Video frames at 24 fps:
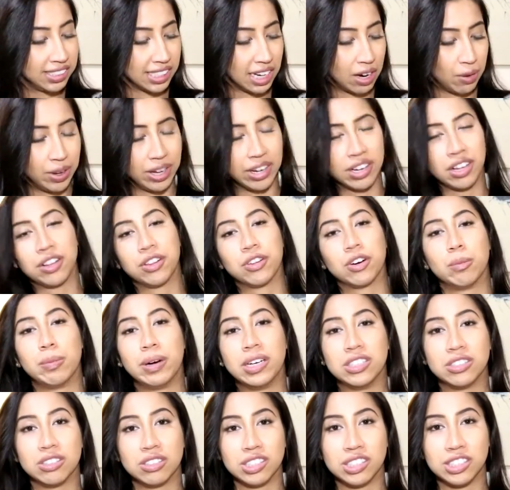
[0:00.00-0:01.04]
That way I can throw my
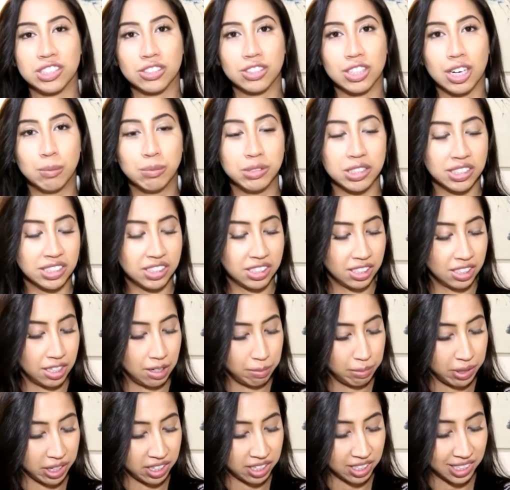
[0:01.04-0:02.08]
dirty scrubs into them
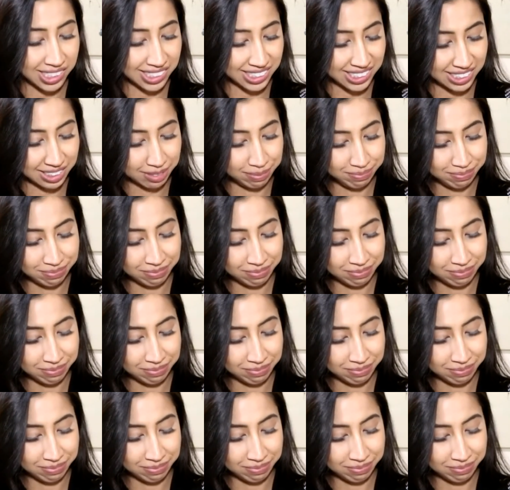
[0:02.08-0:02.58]
because